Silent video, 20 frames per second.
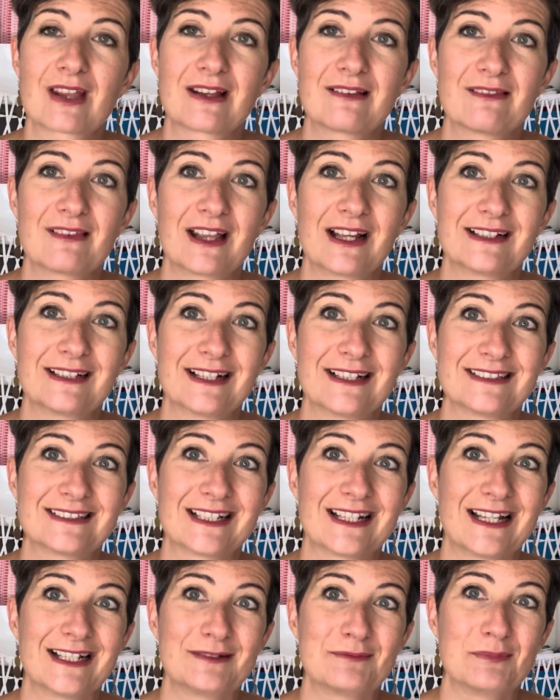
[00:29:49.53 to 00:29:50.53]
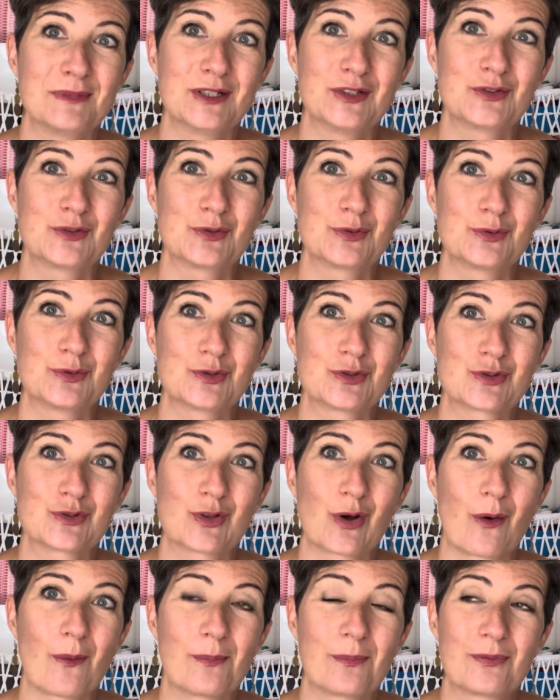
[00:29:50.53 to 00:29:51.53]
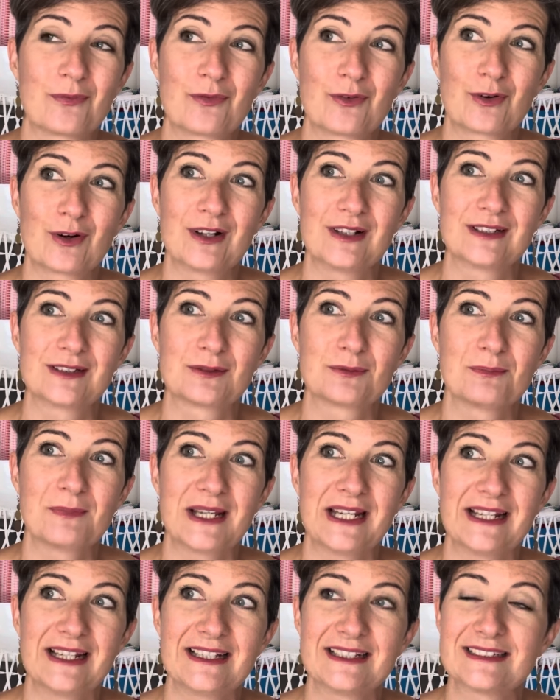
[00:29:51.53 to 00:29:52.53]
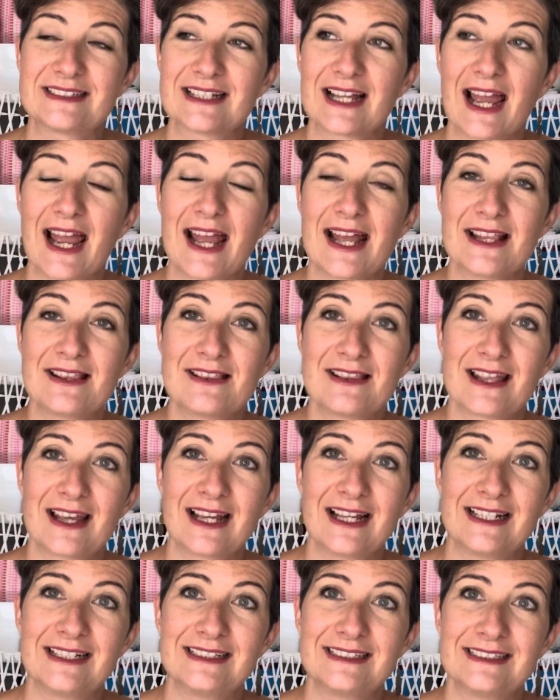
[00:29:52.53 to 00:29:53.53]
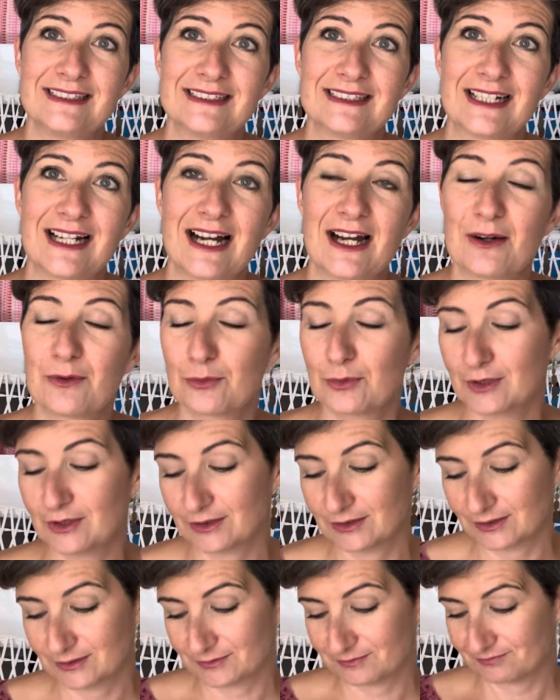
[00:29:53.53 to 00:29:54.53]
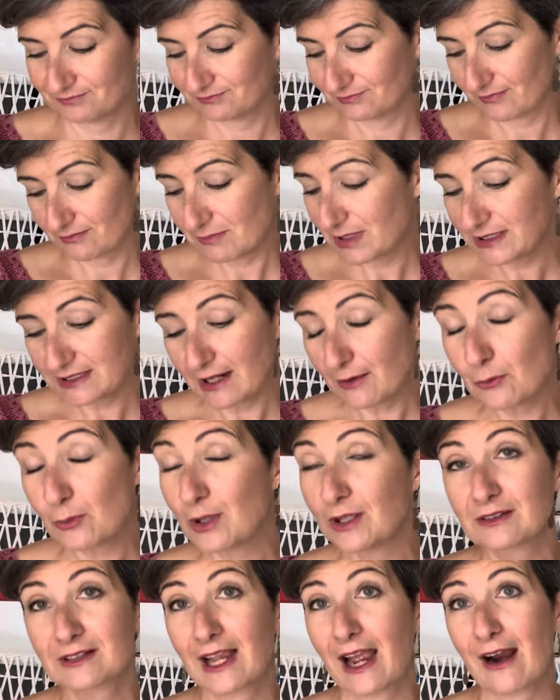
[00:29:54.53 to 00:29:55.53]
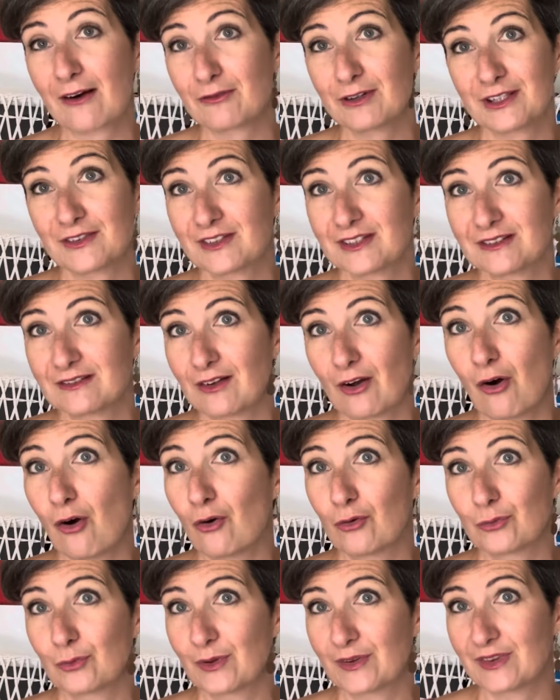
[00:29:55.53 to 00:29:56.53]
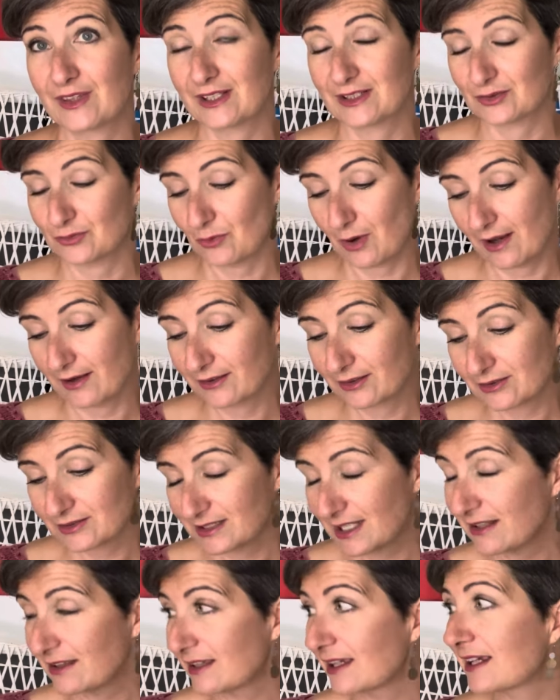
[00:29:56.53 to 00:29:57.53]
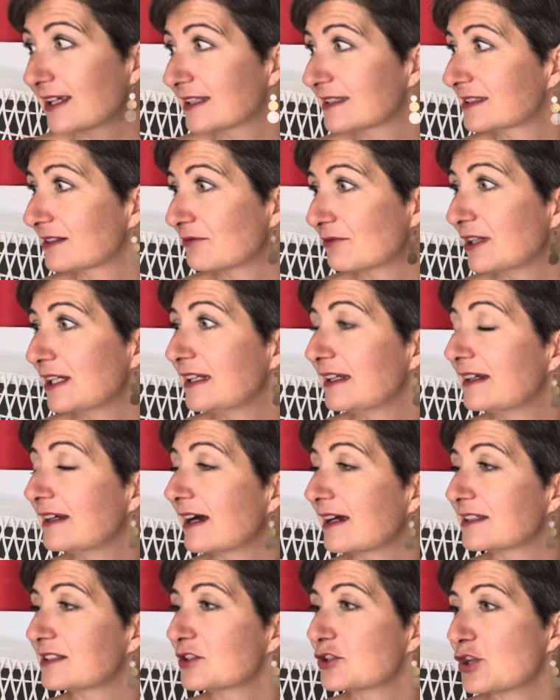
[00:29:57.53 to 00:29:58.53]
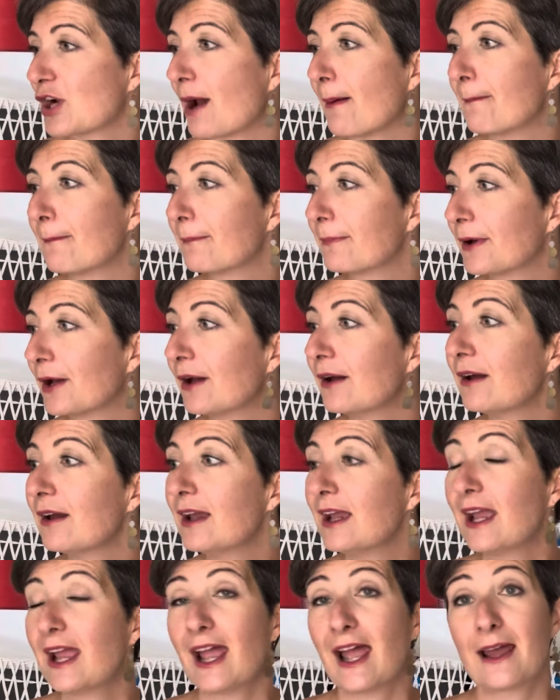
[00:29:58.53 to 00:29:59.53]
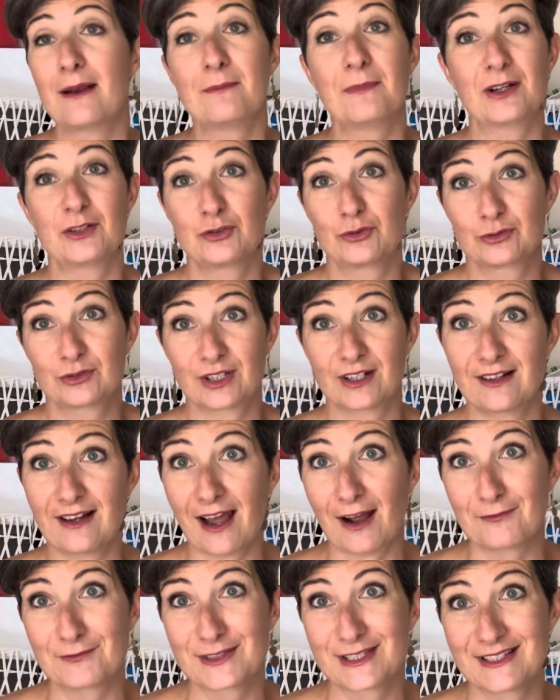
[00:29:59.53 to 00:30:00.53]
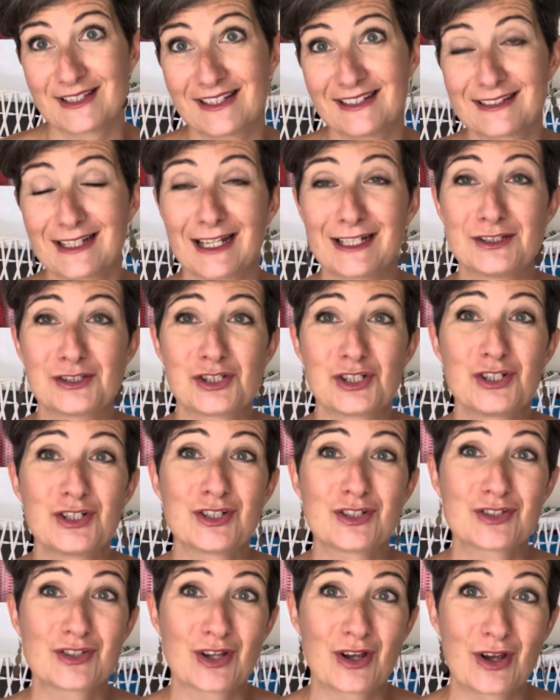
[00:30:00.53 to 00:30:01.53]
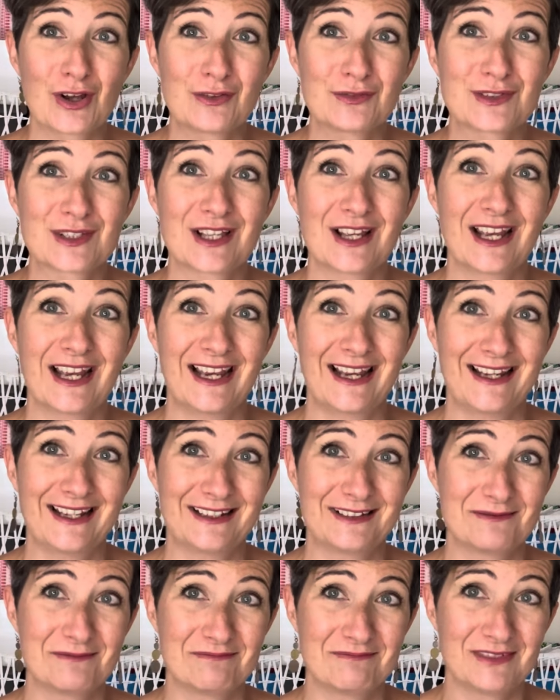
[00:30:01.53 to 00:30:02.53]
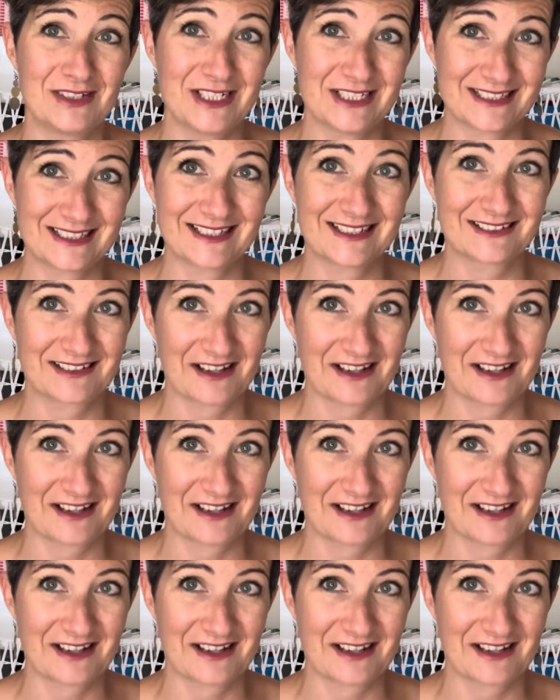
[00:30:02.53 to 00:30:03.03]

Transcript: that has led me to stop for a little minute and then I will but I will carry it on with this one because I think it's a really nice jumper and my daughter loves it and she deserves a knitted